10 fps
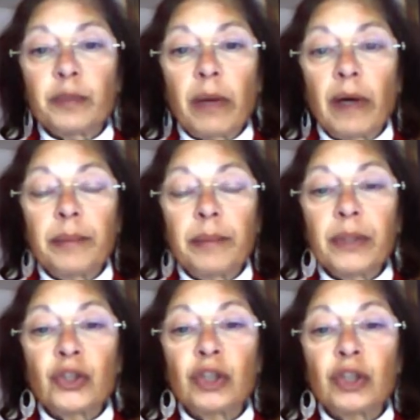part
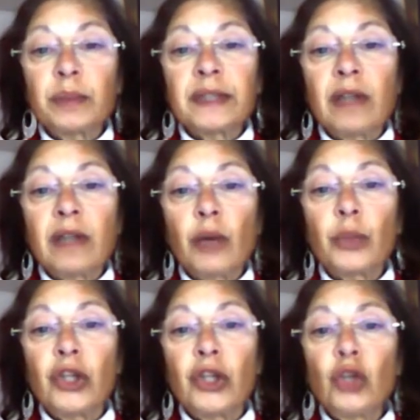because she would start
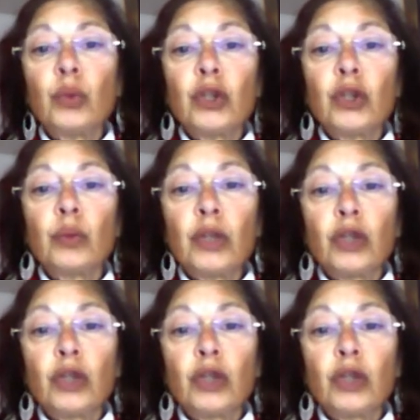with you, you,